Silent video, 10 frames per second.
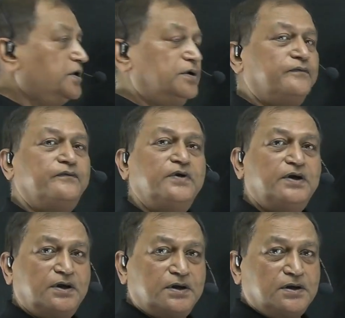
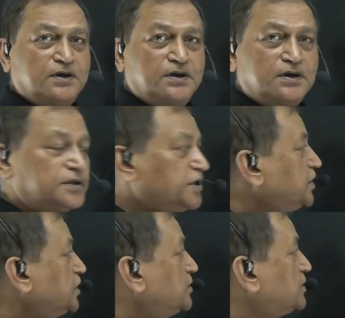of
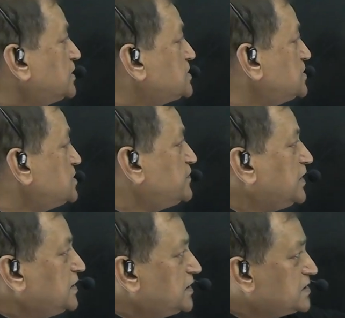thinking or research,
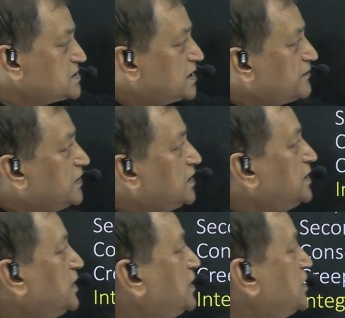whether it is graphical
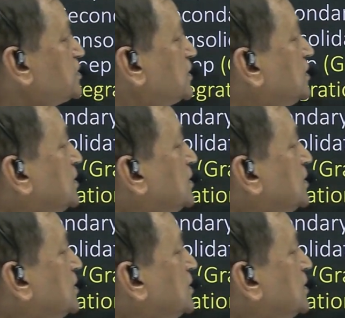integration,